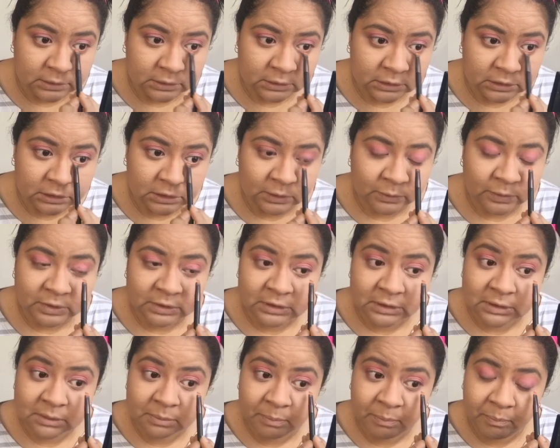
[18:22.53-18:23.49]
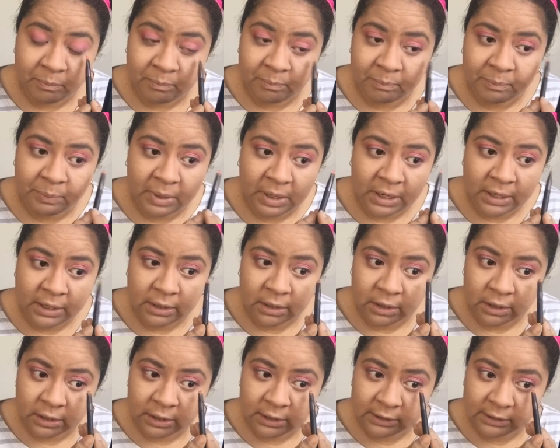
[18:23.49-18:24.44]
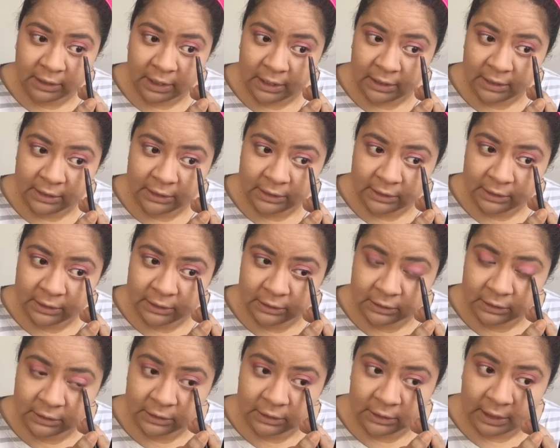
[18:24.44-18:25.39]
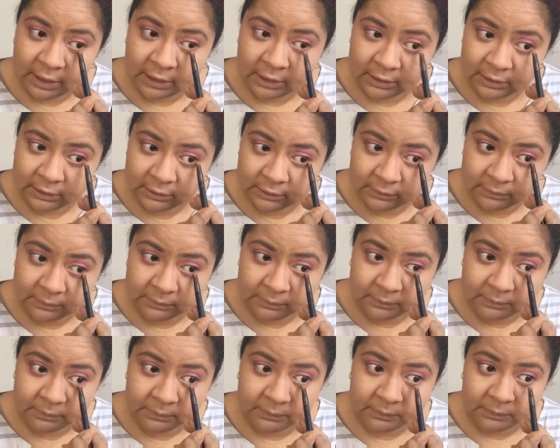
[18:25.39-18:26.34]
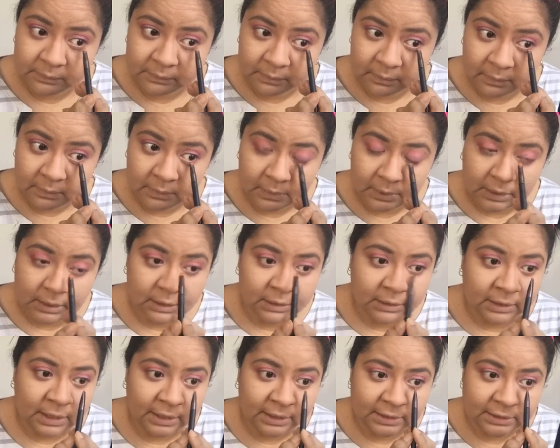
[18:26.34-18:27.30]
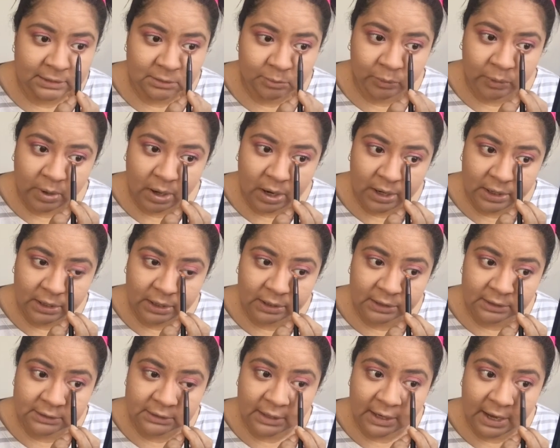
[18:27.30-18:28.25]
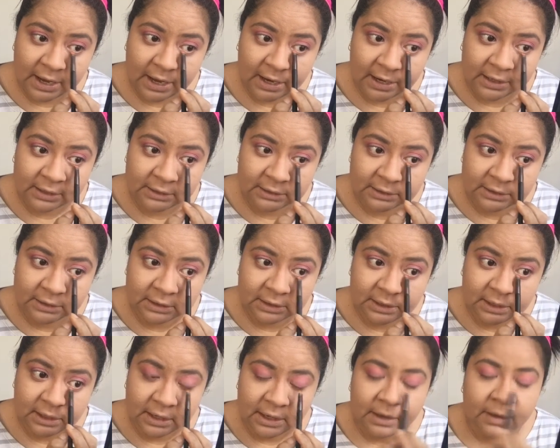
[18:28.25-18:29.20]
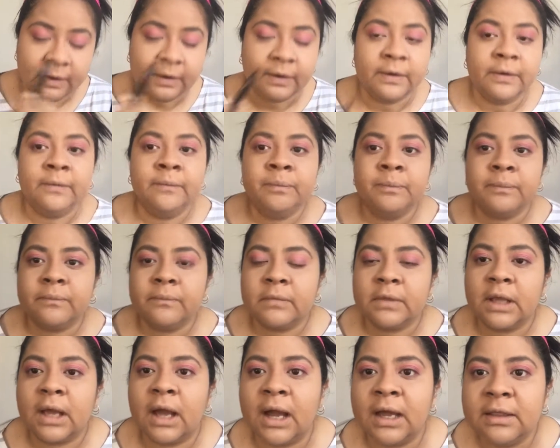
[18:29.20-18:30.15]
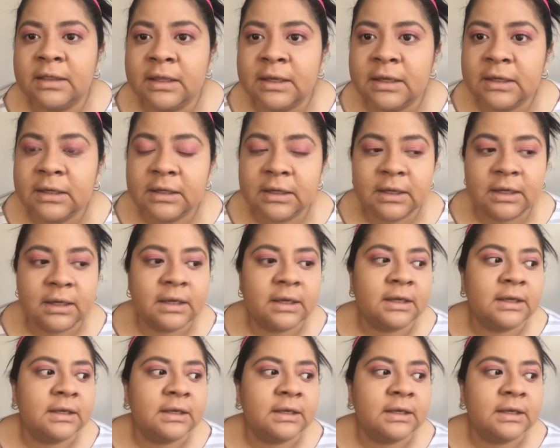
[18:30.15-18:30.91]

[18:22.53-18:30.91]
she was just butthurt that he didn't like his product. And I think